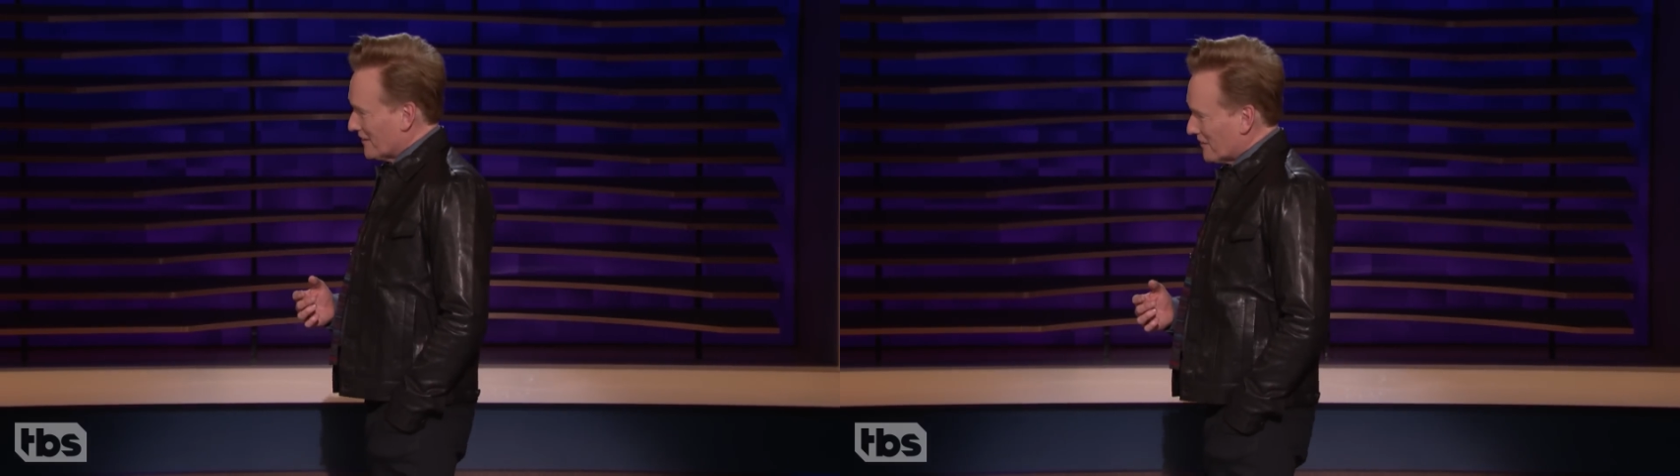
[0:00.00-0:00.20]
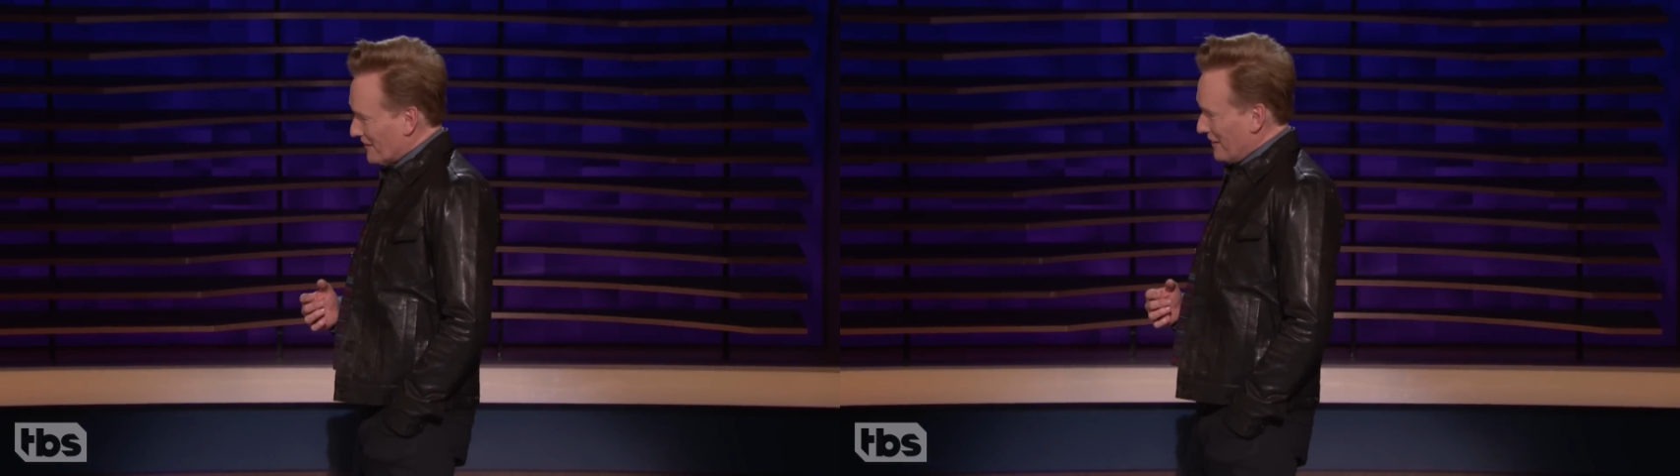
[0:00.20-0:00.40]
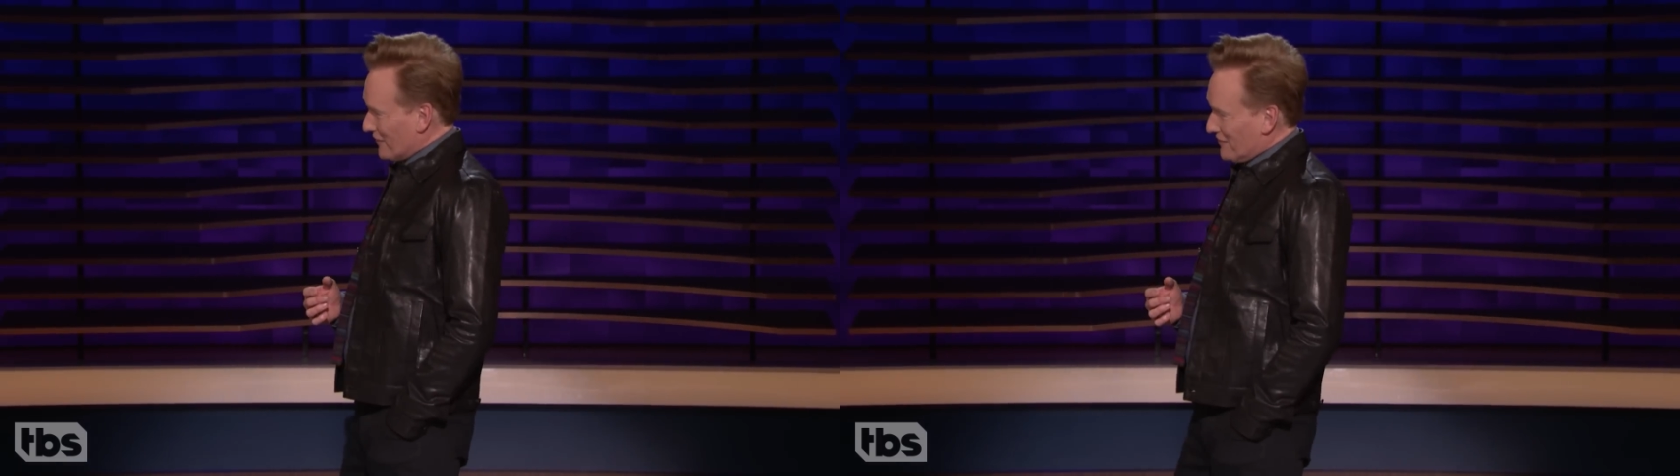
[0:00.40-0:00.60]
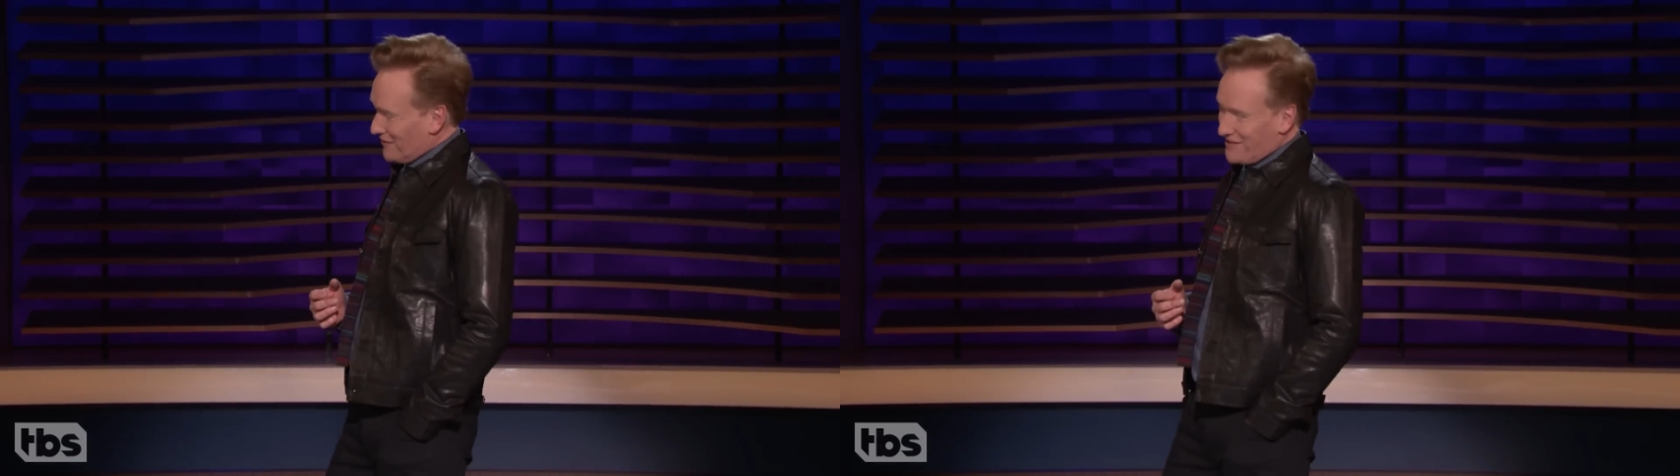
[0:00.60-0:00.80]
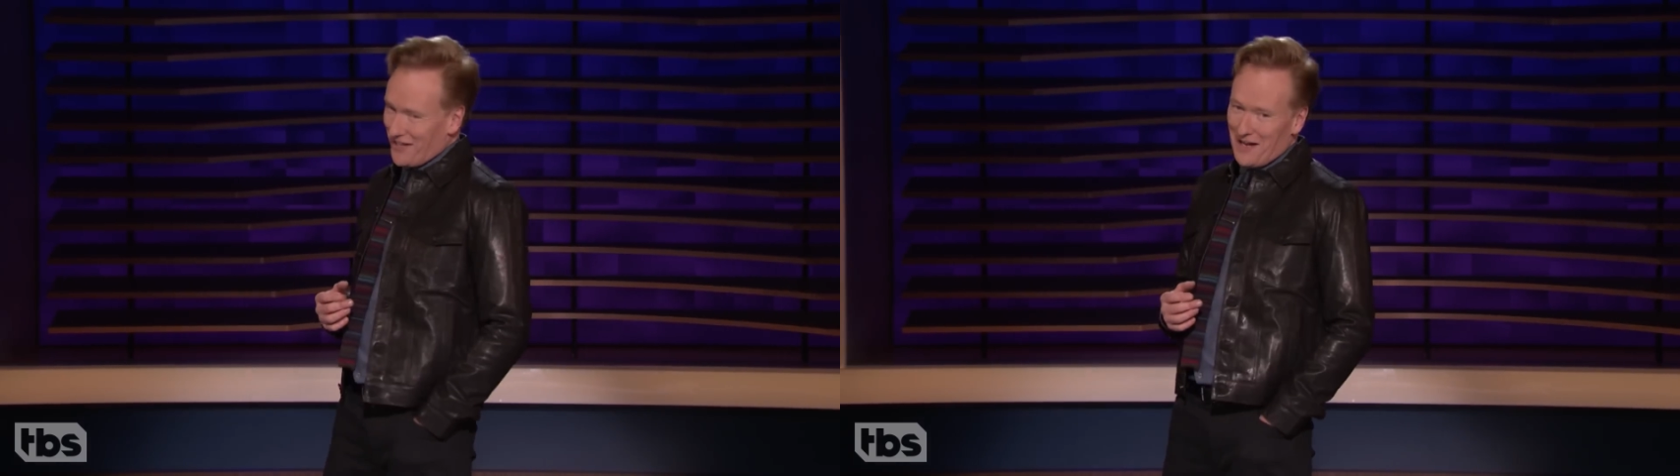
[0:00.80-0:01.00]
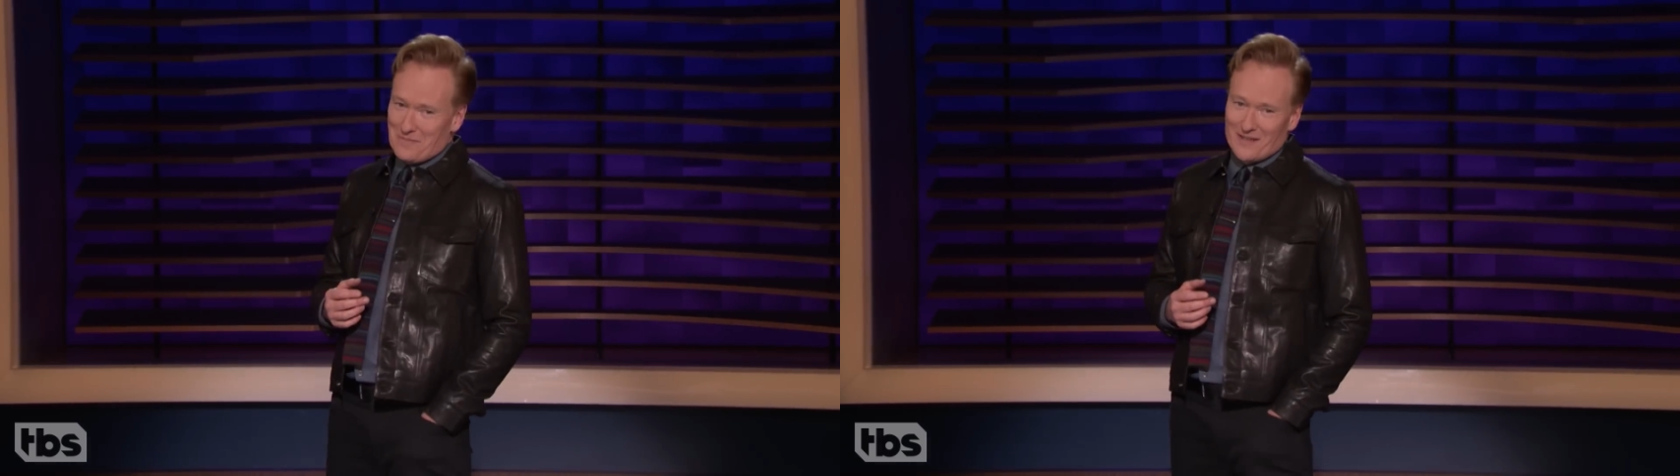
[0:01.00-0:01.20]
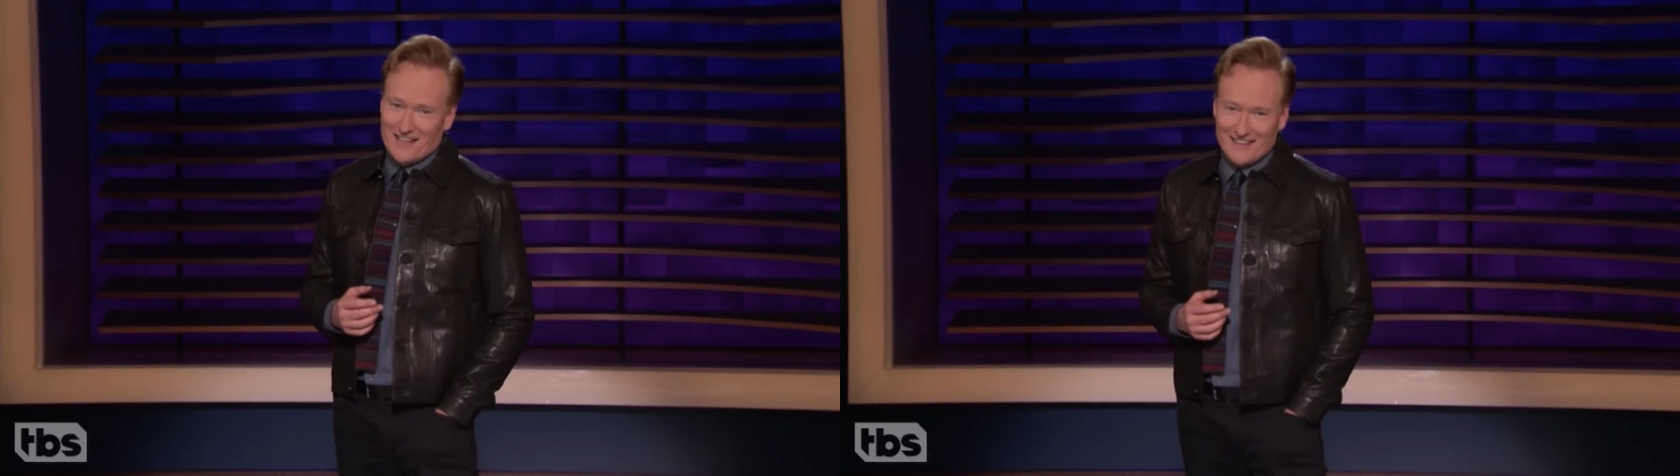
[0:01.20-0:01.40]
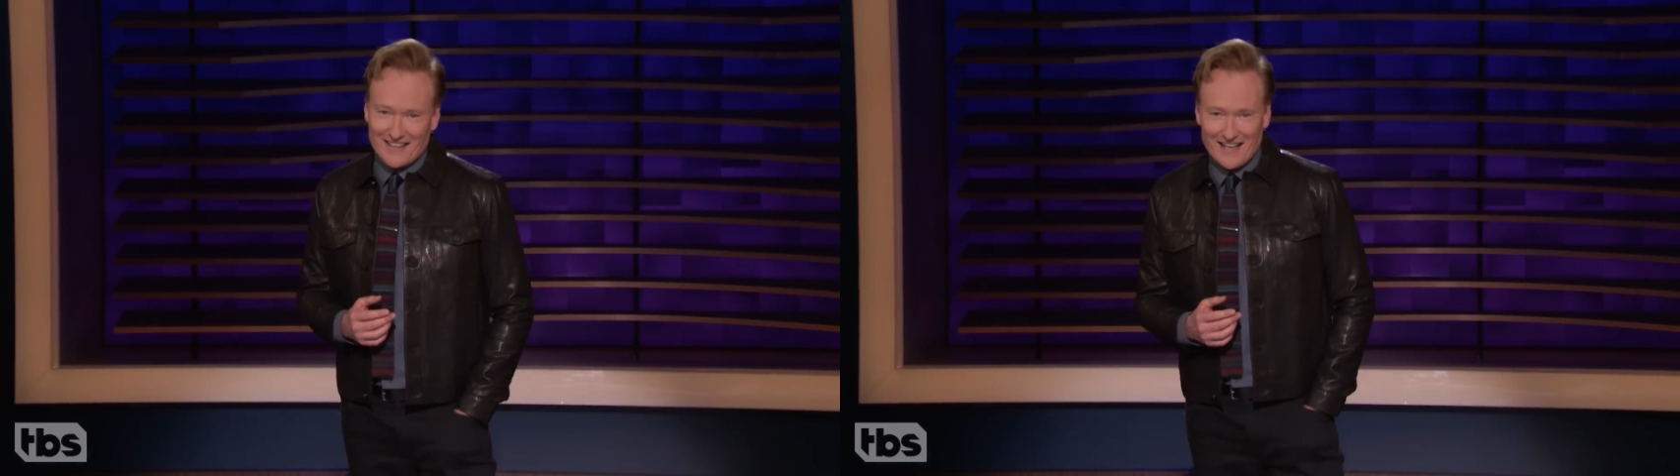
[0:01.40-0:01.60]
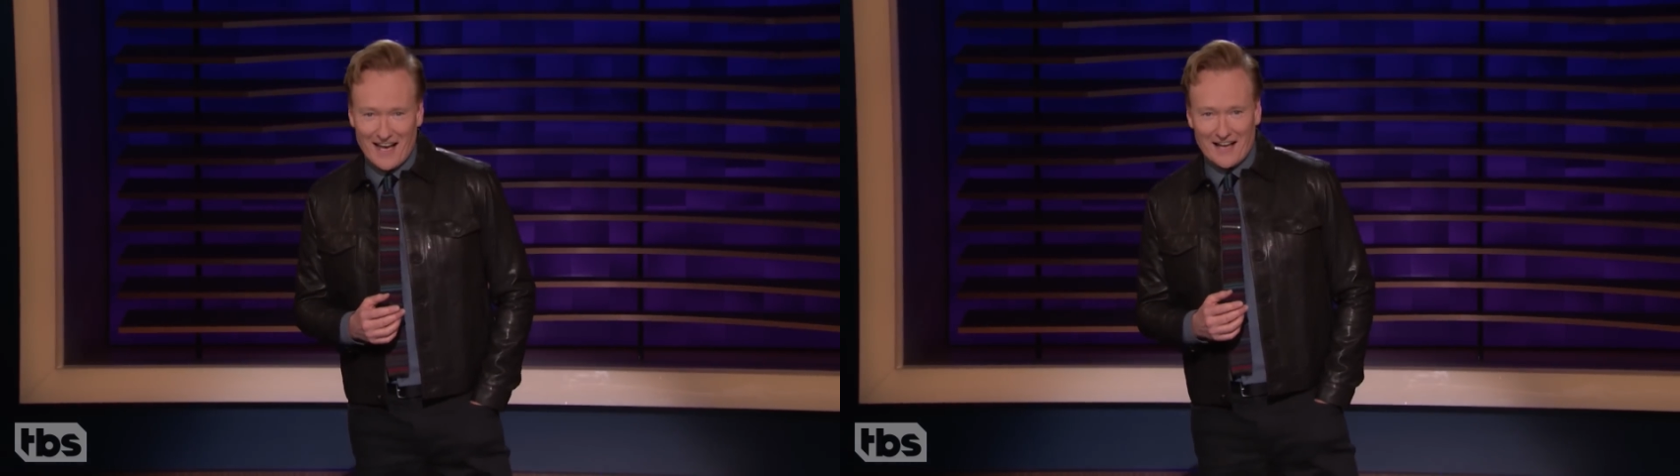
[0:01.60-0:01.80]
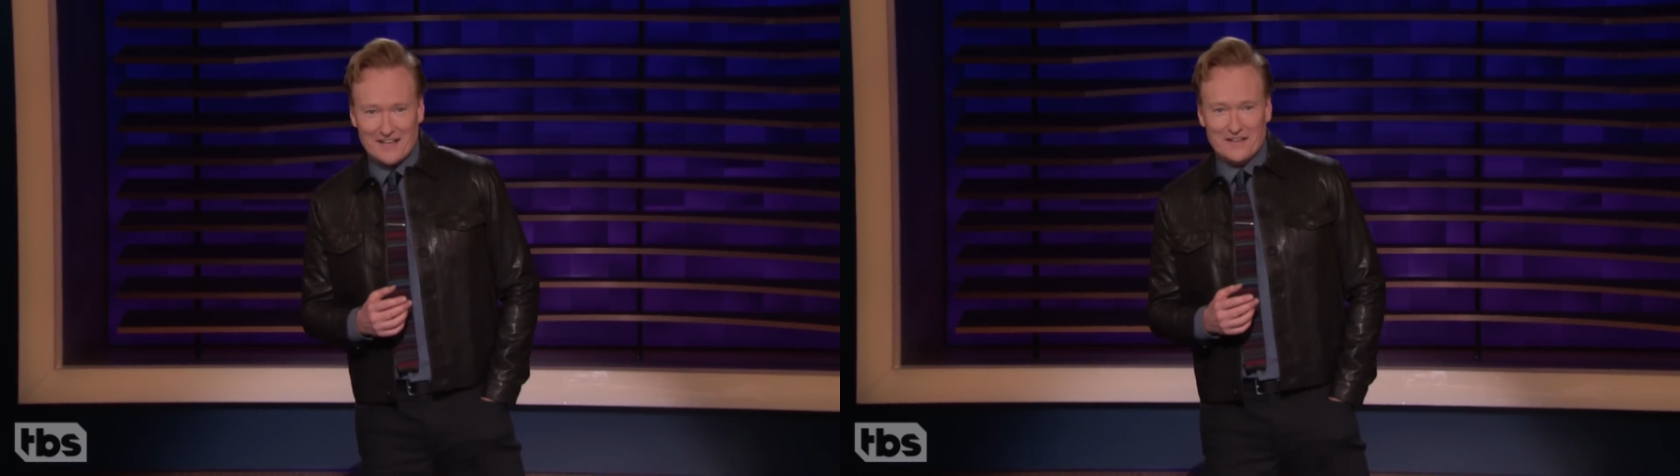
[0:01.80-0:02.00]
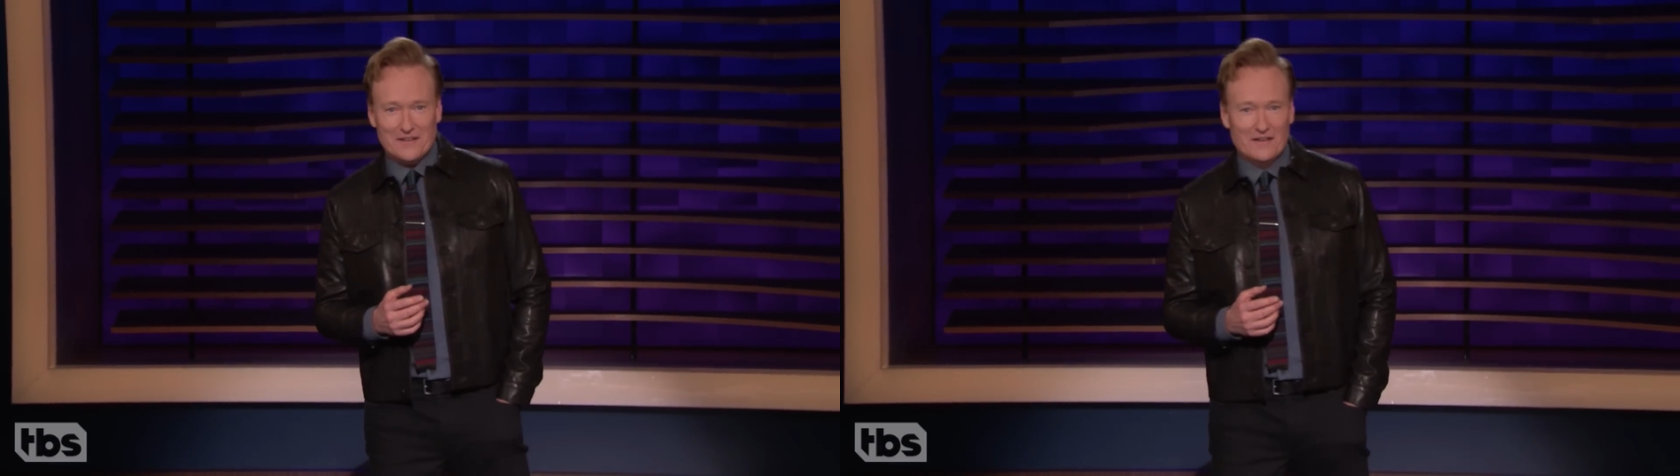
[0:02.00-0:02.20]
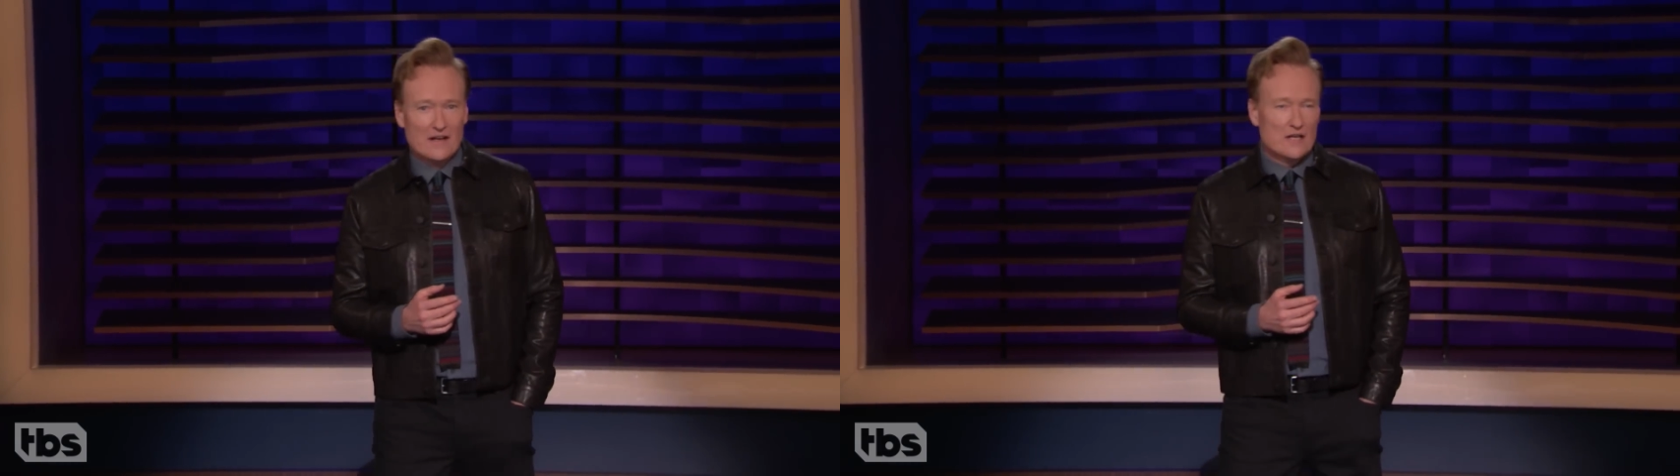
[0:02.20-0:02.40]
You'll have a good yep. time and then get out of here.